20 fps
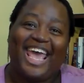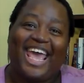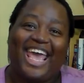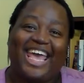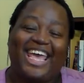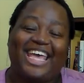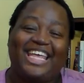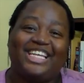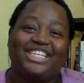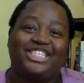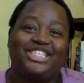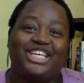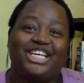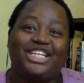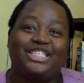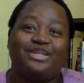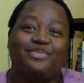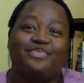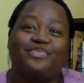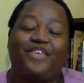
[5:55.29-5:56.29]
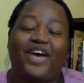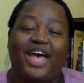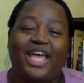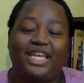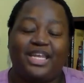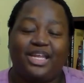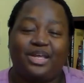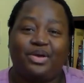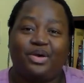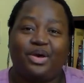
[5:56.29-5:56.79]
and she ends up
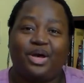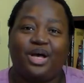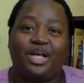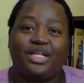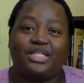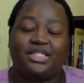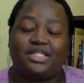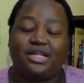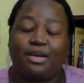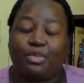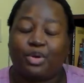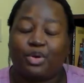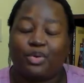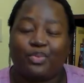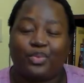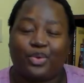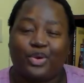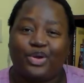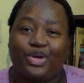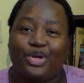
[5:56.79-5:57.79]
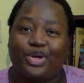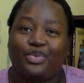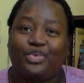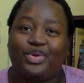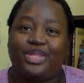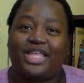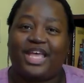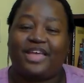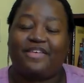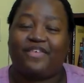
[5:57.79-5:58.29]
finding summer work
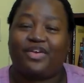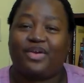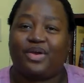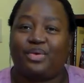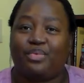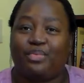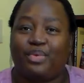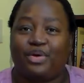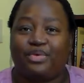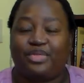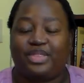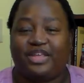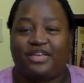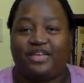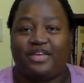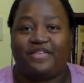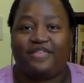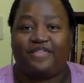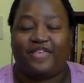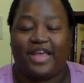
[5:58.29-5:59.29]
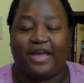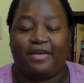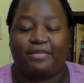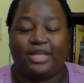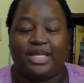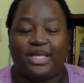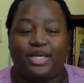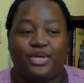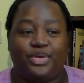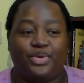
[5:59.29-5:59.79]
with a very wealthy
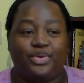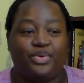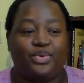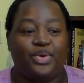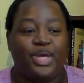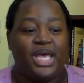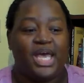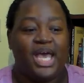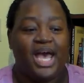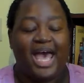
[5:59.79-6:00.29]
family who